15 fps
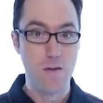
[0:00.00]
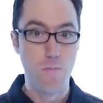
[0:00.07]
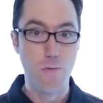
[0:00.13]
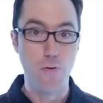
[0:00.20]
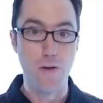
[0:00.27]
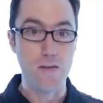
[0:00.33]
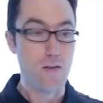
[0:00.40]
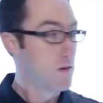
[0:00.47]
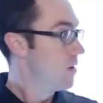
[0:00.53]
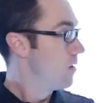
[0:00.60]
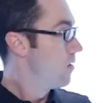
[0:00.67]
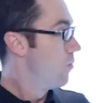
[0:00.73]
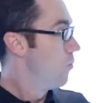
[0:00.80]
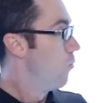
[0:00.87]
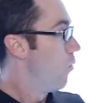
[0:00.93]
Put
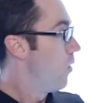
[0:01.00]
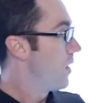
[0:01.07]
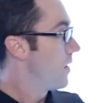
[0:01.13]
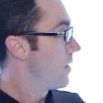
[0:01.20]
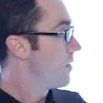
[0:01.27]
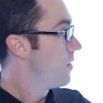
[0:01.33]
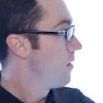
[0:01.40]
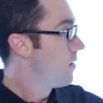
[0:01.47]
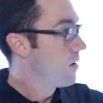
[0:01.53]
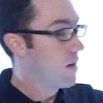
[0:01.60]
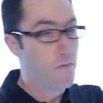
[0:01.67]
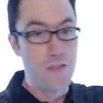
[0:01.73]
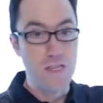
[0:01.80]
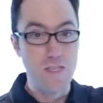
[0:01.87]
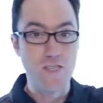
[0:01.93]
one
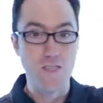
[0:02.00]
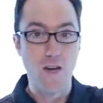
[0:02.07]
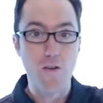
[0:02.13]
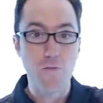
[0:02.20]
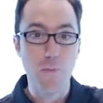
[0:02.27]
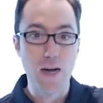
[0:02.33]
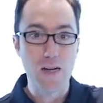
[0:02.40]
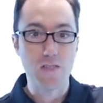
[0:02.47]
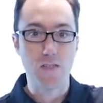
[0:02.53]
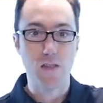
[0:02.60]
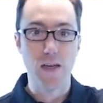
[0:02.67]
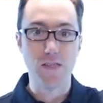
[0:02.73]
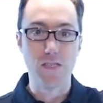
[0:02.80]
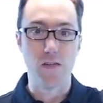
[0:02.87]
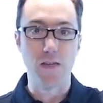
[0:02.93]
of these softbox
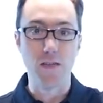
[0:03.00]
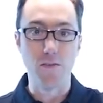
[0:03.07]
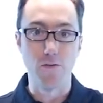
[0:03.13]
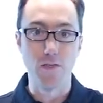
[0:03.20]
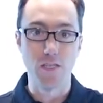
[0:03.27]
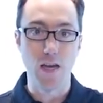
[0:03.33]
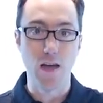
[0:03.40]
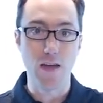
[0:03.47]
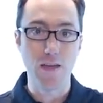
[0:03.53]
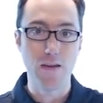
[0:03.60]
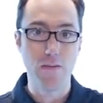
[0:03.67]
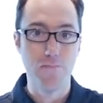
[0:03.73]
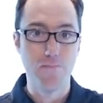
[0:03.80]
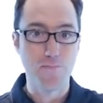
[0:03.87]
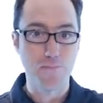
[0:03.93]
lights on either side.